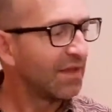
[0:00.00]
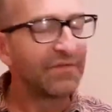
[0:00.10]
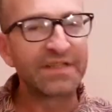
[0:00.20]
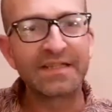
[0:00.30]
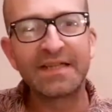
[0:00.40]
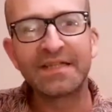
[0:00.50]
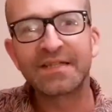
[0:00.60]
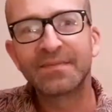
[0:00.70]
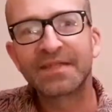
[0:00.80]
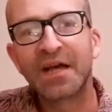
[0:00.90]
The seeds
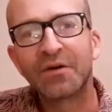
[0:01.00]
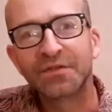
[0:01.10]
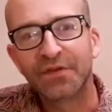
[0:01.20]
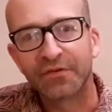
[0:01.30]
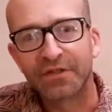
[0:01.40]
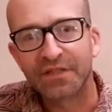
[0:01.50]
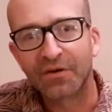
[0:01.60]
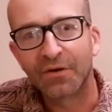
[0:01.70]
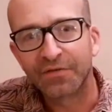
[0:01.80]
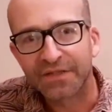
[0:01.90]
themselves are a
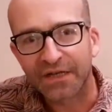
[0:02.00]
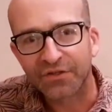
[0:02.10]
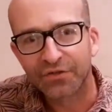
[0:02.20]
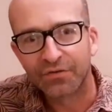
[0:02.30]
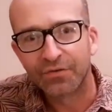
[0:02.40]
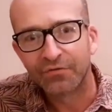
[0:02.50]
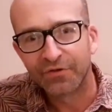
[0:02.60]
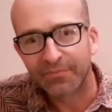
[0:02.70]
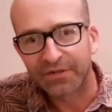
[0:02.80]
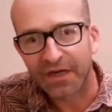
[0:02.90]
result of sexual
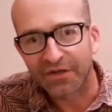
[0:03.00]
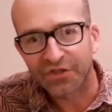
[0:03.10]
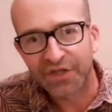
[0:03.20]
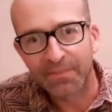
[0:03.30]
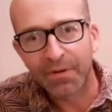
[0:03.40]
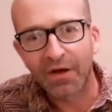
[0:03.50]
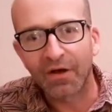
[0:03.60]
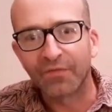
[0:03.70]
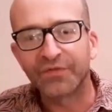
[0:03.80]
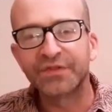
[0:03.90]
reproduction in
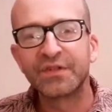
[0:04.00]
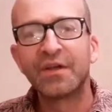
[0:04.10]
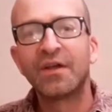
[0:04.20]
plants,